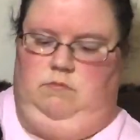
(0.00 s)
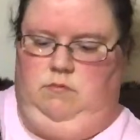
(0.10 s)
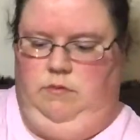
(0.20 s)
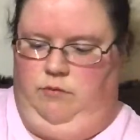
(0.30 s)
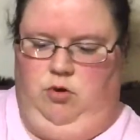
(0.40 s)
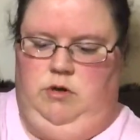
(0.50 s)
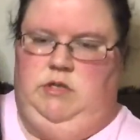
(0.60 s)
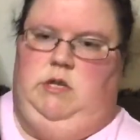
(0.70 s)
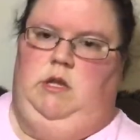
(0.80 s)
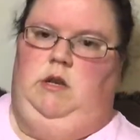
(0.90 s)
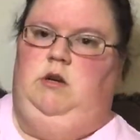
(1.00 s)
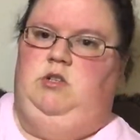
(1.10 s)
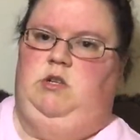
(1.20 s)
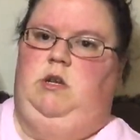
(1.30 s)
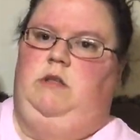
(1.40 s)
of course, and then
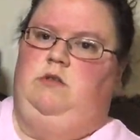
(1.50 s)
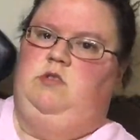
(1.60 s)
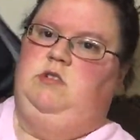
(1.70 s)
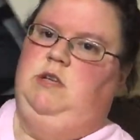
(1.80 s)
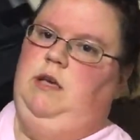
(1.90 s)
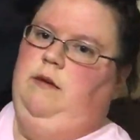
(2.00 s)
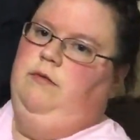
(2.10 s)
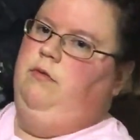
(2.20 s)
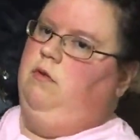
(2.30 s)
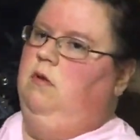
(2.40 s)
here's another sleeve